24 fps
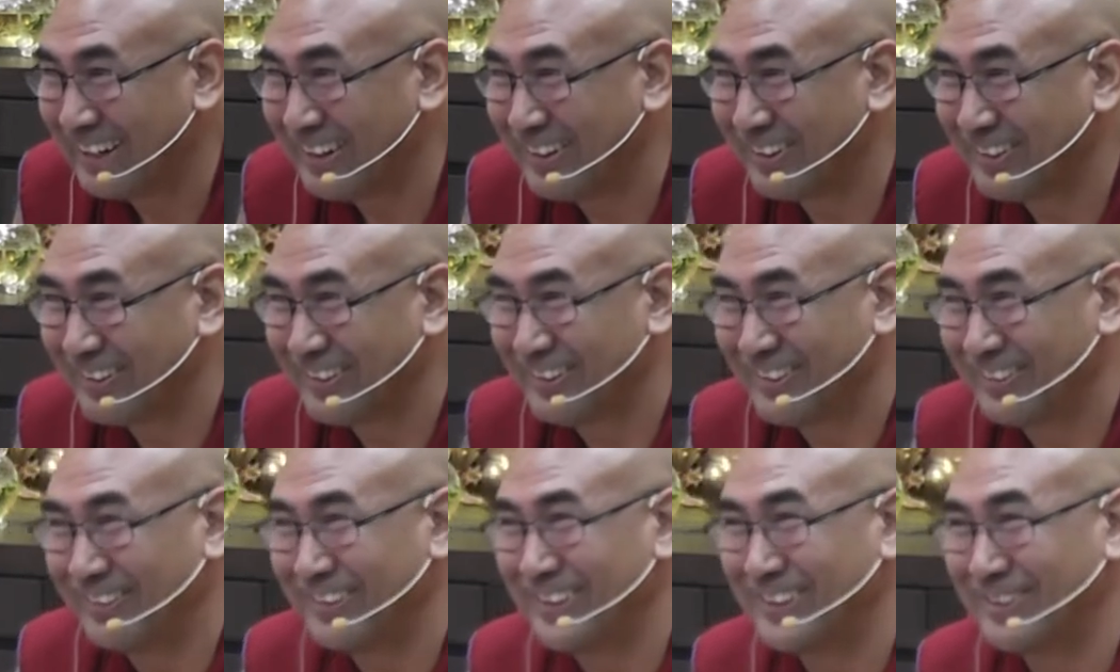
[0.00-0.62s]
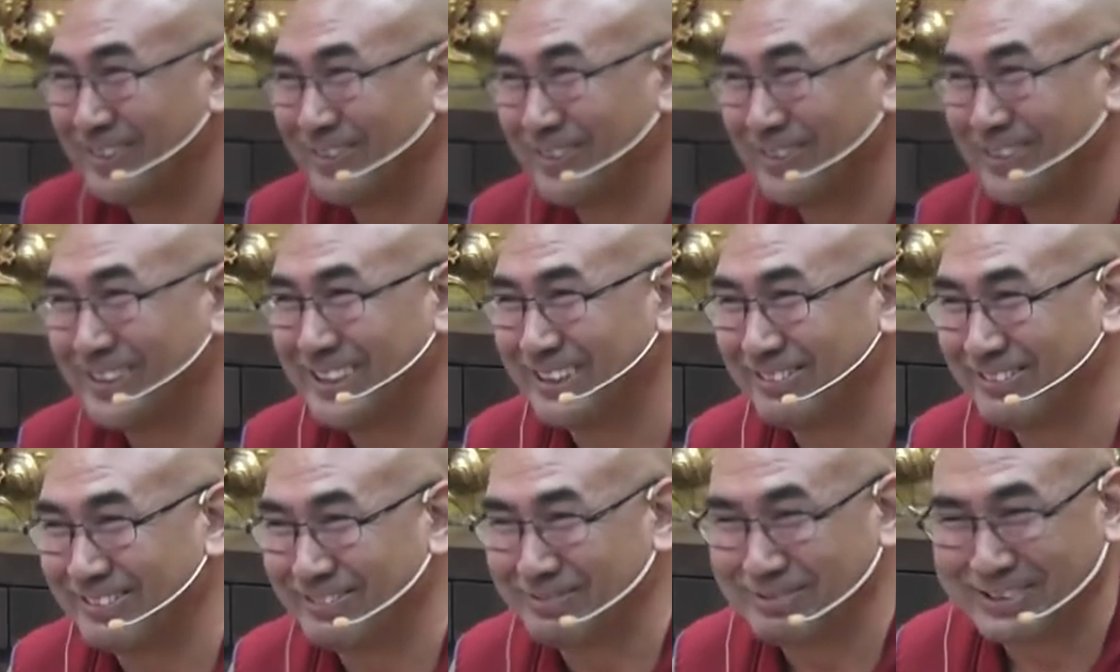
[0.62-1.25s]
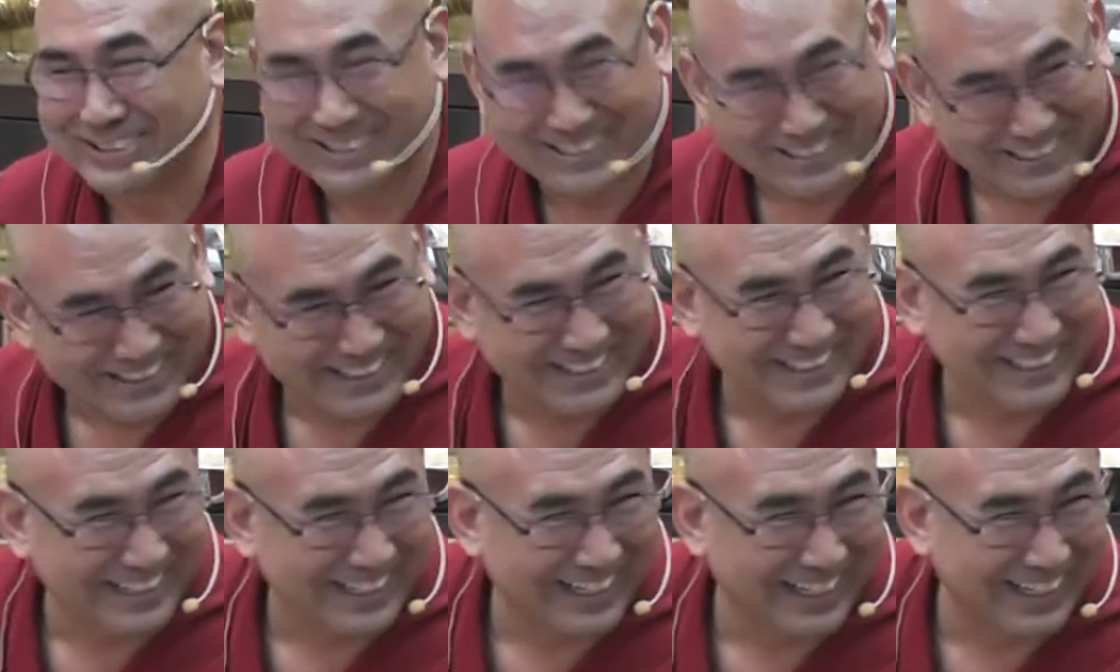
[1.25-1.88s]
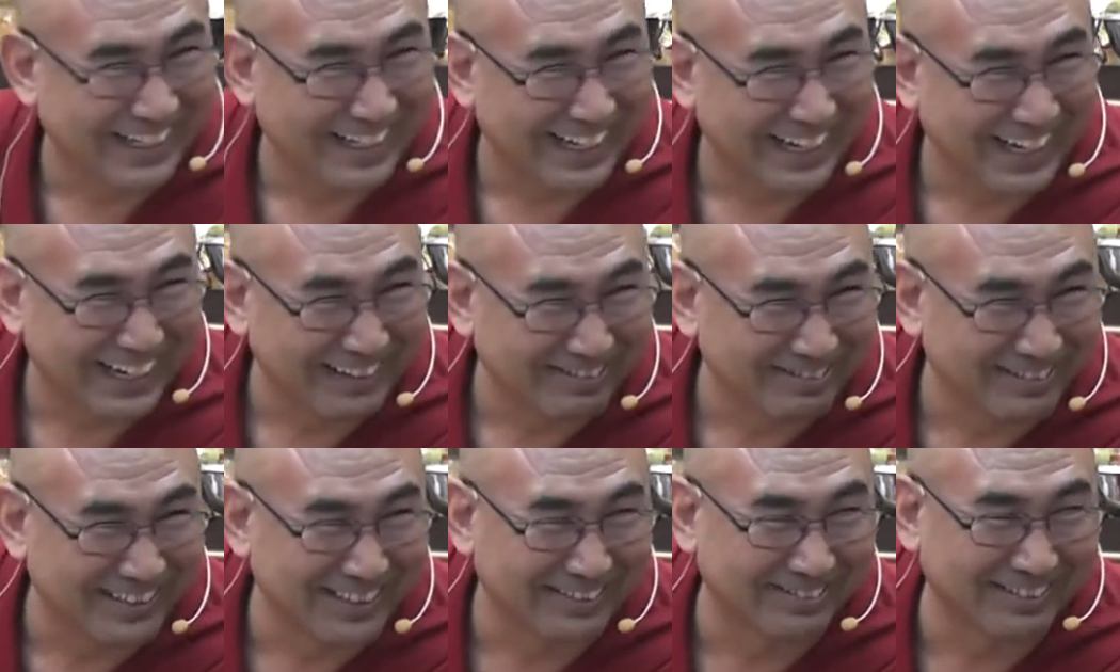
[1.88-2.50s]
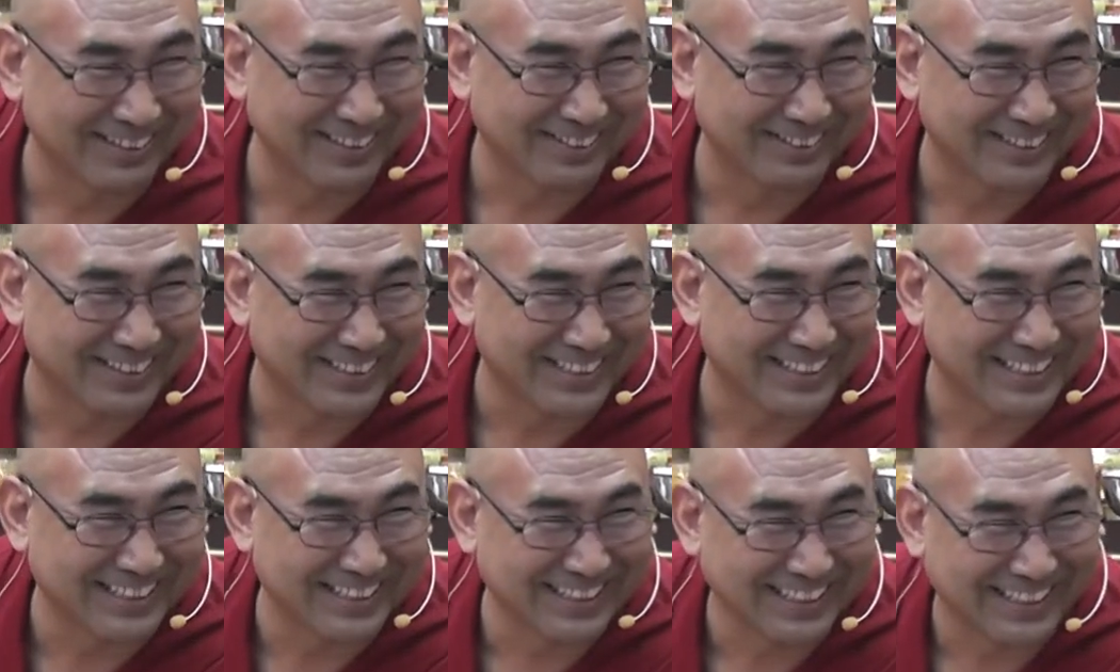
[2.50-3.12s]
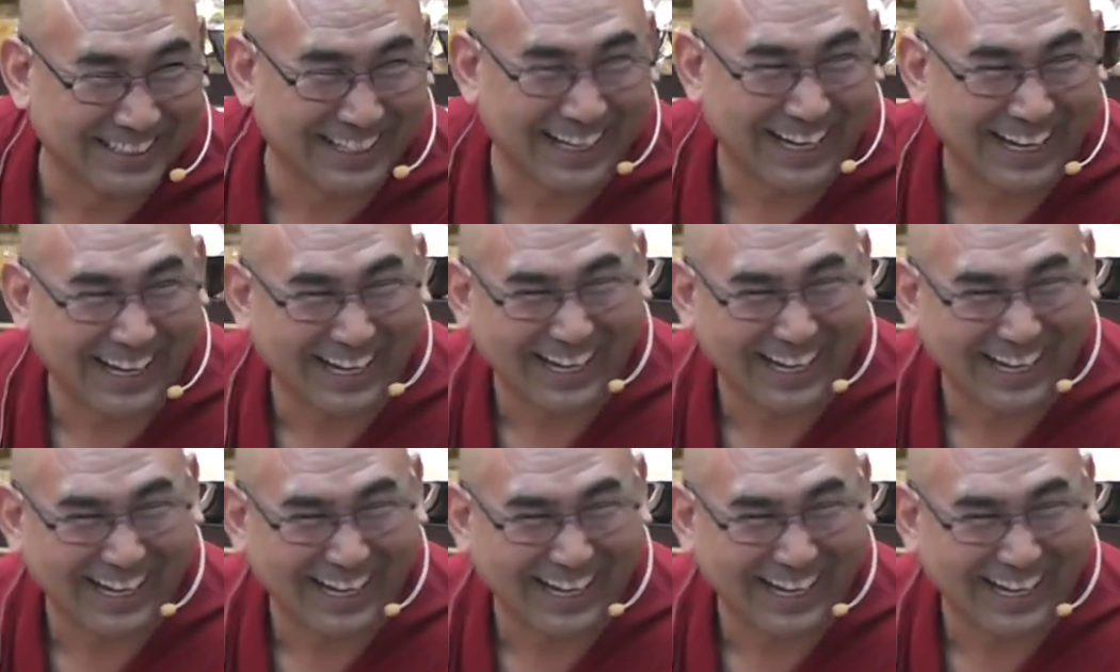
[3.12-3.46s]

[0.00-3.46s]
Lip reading: You are not giving me teaching, huh? I'm giving you teaching.